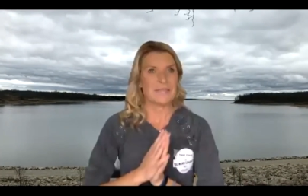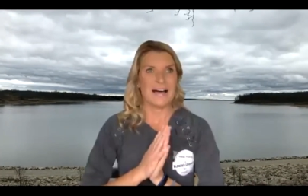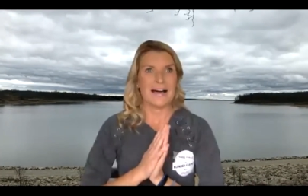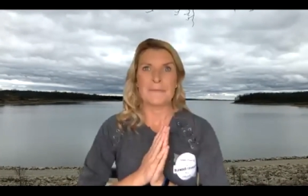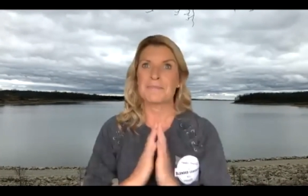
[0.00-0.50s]

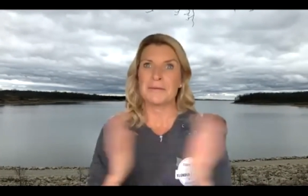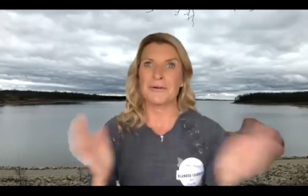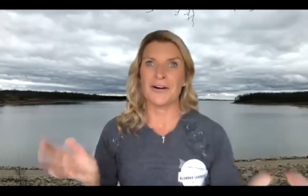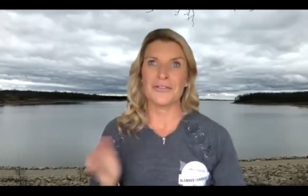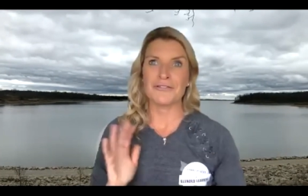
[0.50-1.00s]
um, people
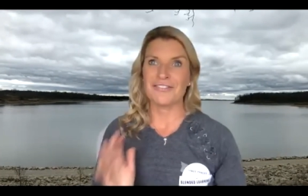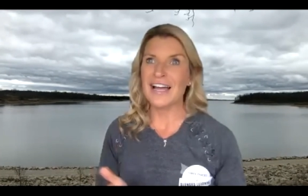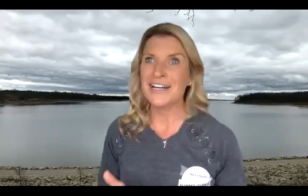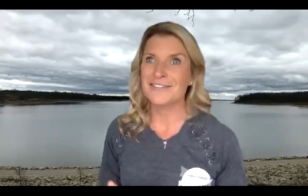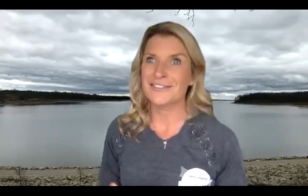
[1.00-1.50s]
call the
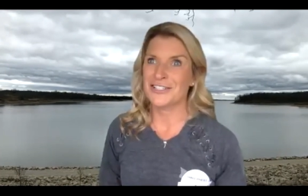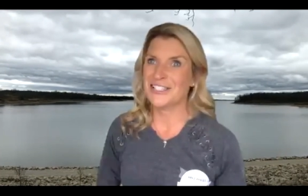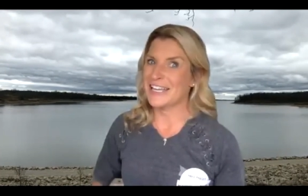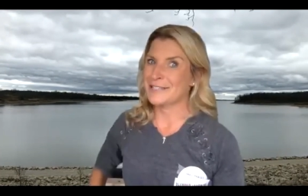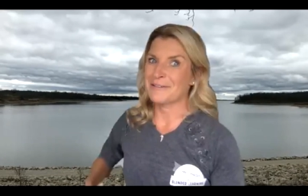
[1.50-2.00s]
flyover
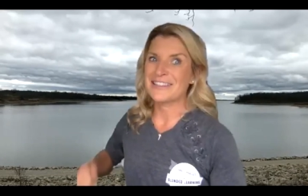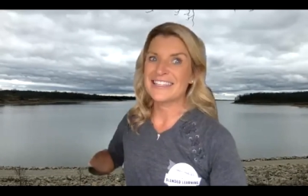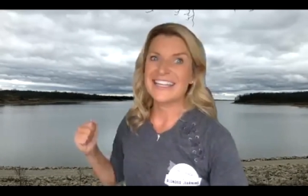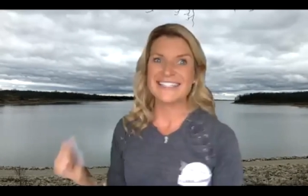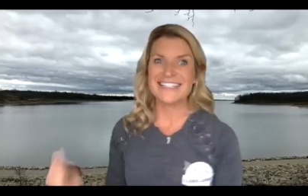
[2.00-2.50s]
states. But the
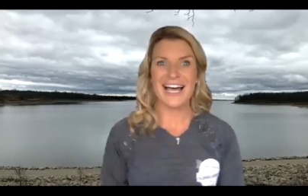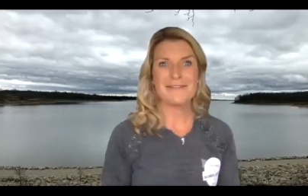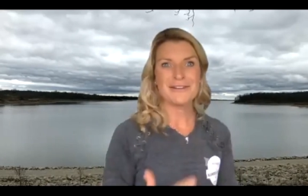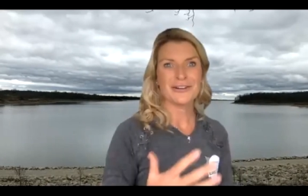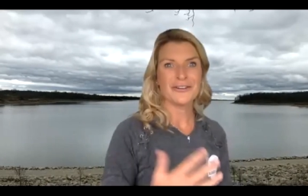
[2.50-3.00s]
next
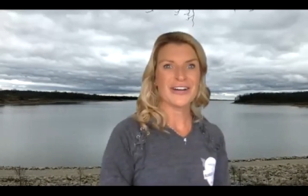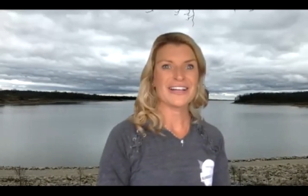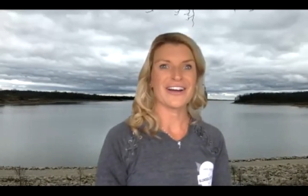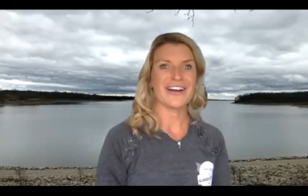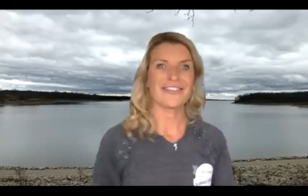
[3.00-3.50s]
time you're
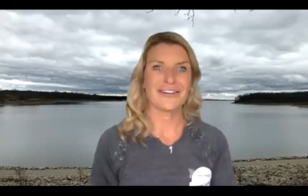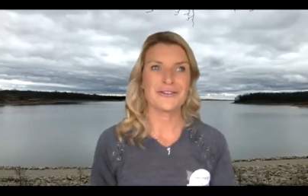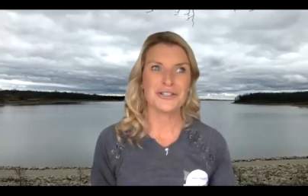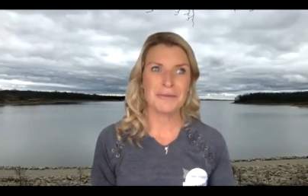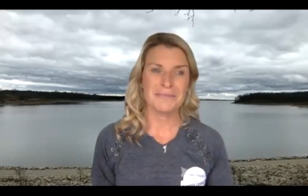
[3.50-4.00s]
going on a road
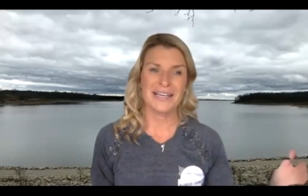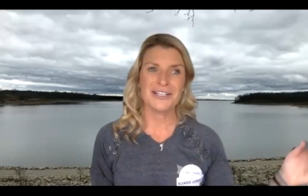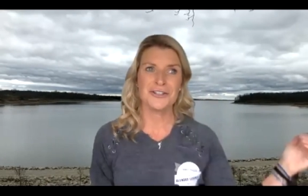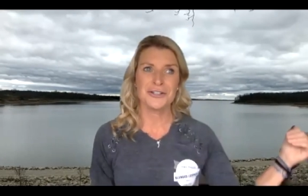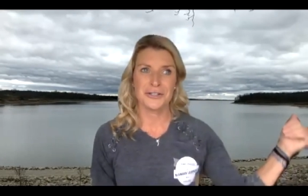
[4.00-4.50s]
trip, make
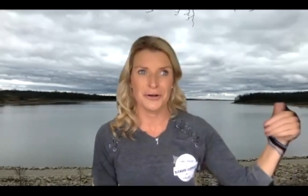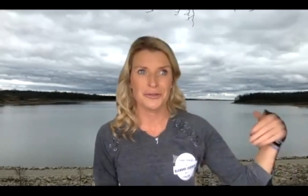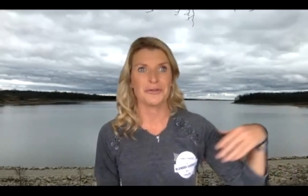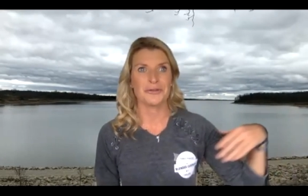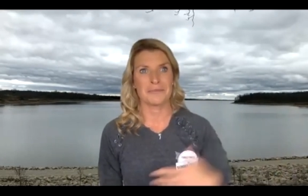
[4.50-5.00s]
sure you go
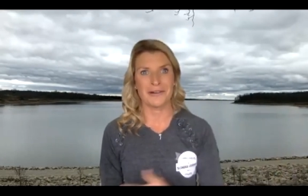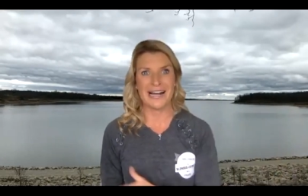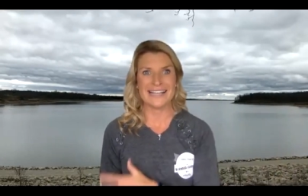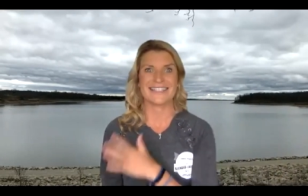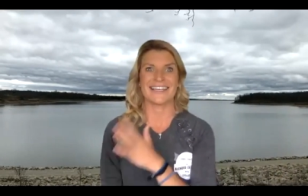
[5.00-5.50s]
through
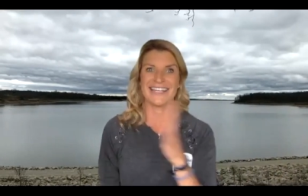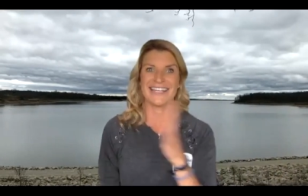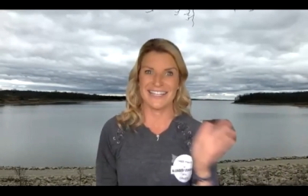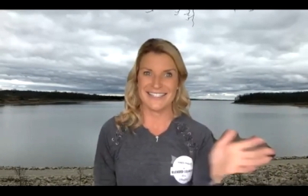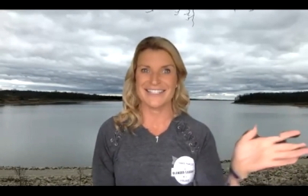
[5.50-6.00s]
Nebraska,
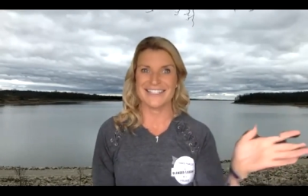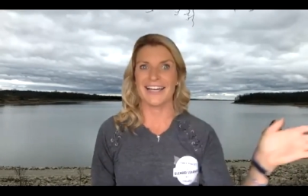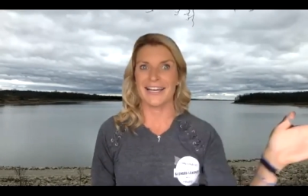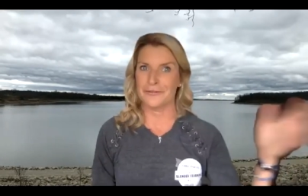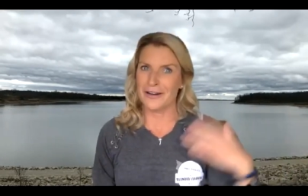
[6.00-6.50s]
Kansas,
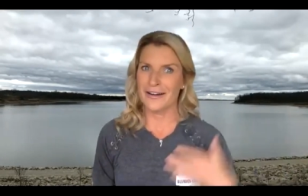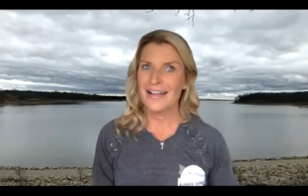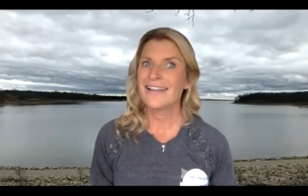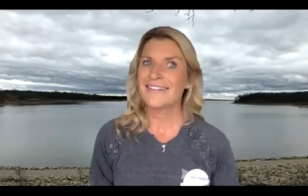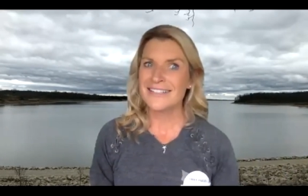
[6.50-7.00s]
Iowa.
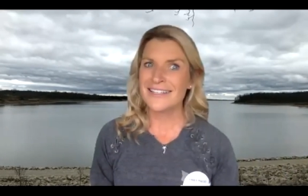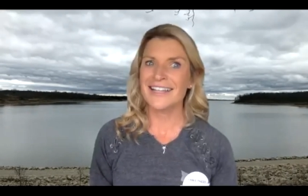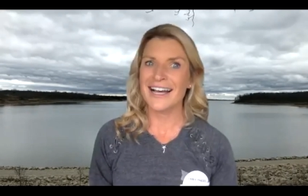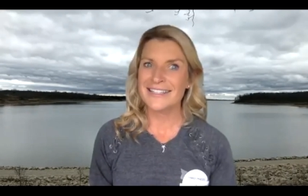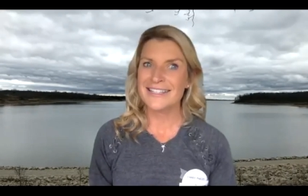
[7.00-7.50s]
There's a
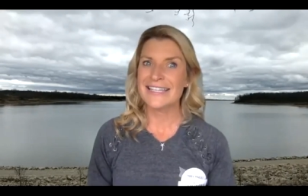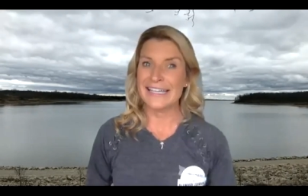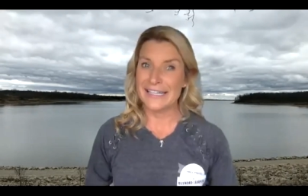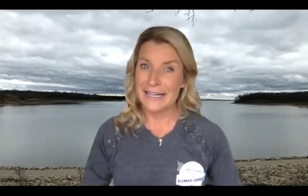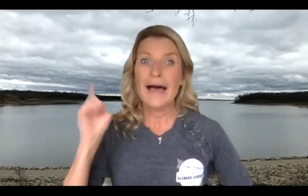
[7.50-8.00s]
lot to
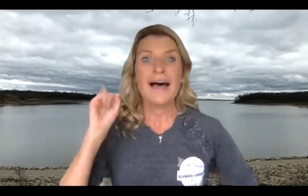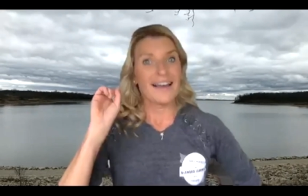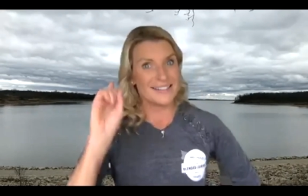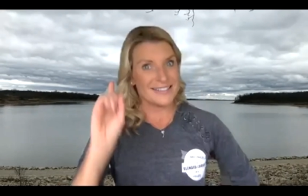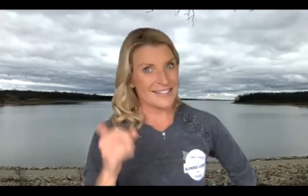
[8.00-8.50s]
see.
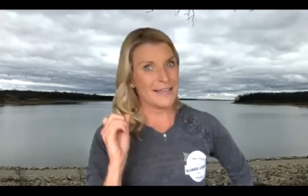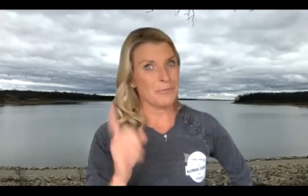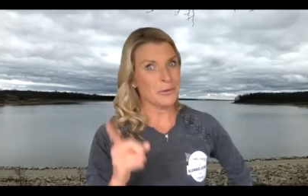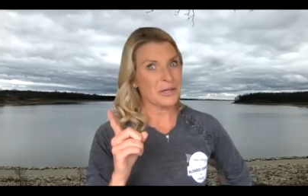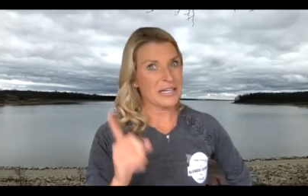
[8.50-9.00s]
It does get
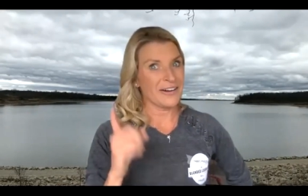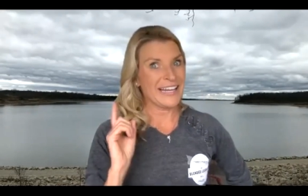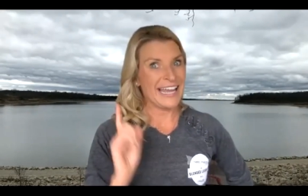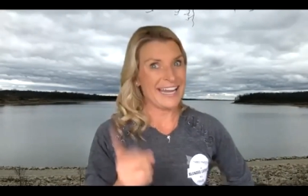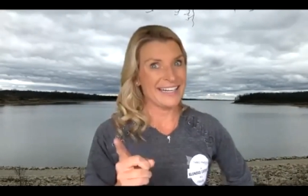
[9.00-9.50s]
boring
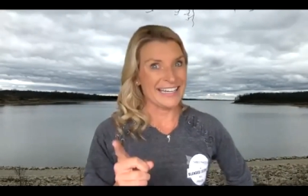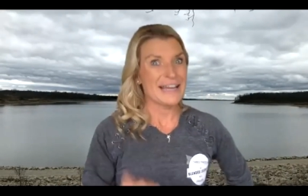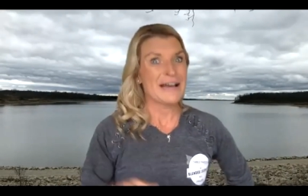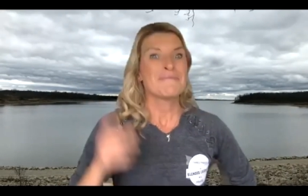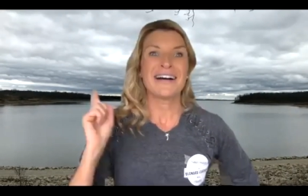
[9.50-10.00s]
on 80,
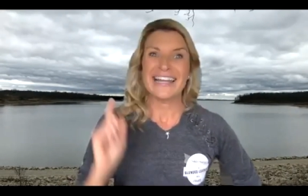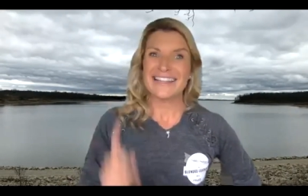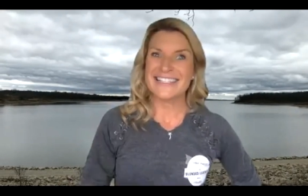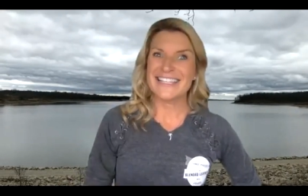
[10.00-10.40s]
but at the